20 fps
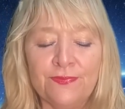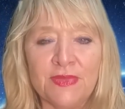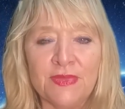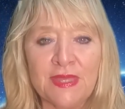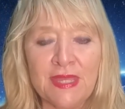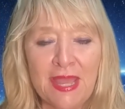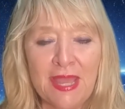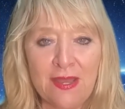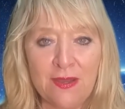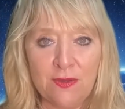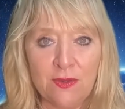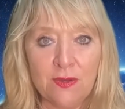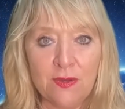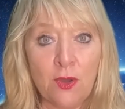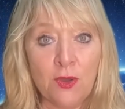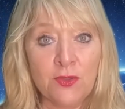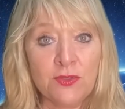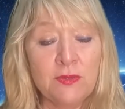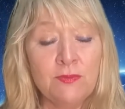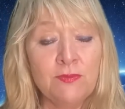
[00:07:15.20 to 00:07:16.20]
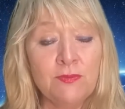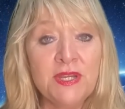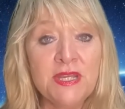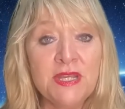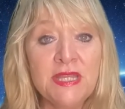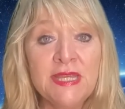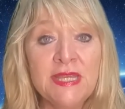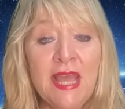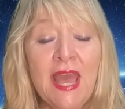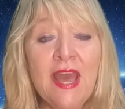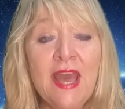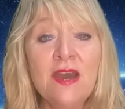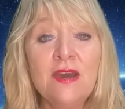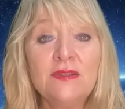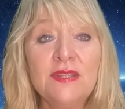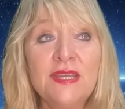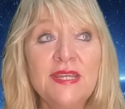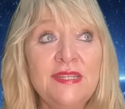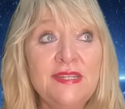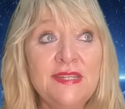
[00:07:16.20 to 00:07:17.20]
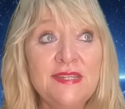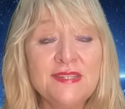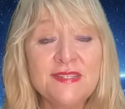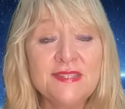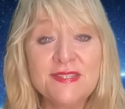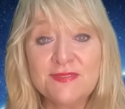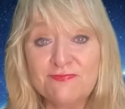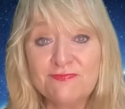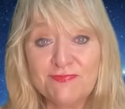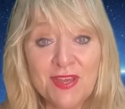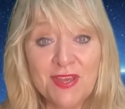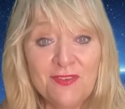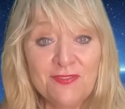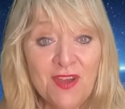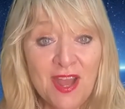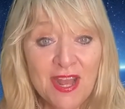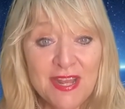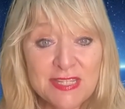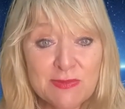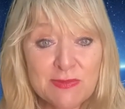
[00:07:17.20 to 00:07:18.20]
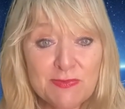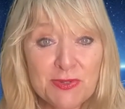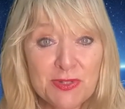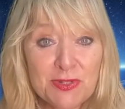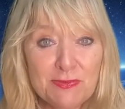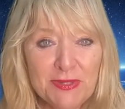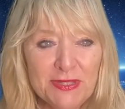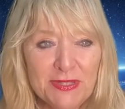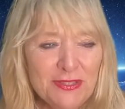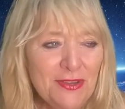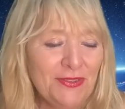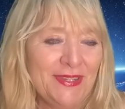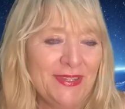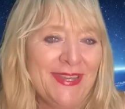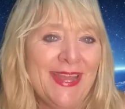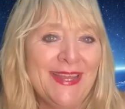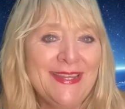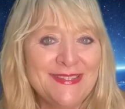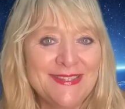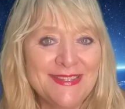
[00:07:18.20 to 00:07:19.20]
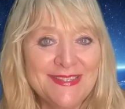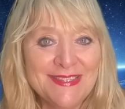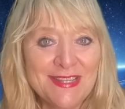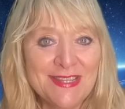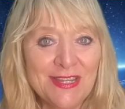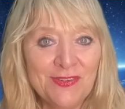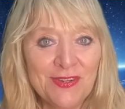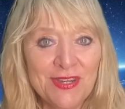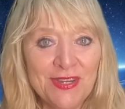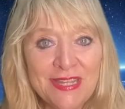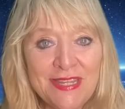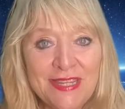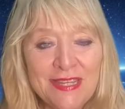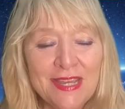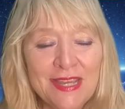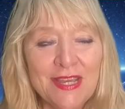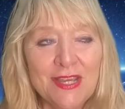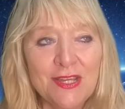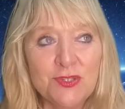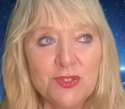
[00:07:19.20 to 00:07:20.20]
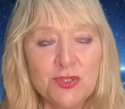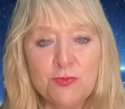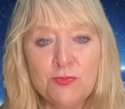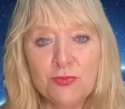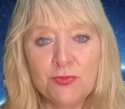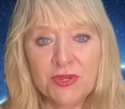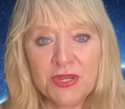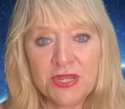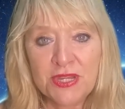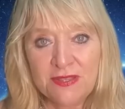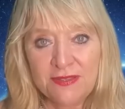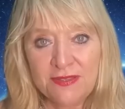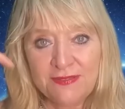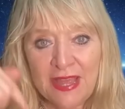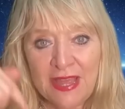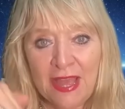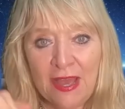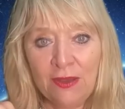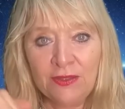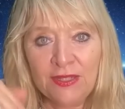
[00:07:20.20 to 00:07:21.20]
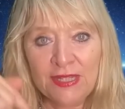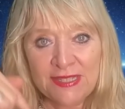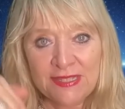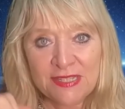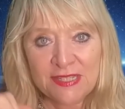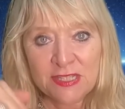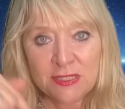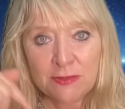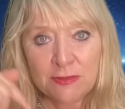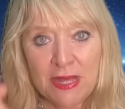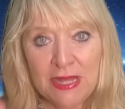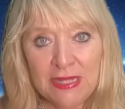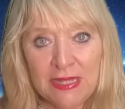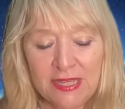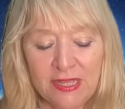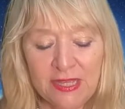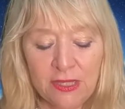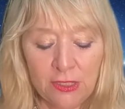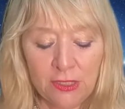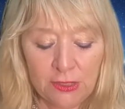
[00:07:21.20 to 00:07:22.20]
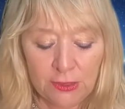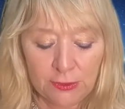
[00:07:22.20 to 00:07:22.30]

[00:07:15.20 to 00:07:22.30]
Now, on the breathing out, it is advisable but not necessary to breathe down into the belly.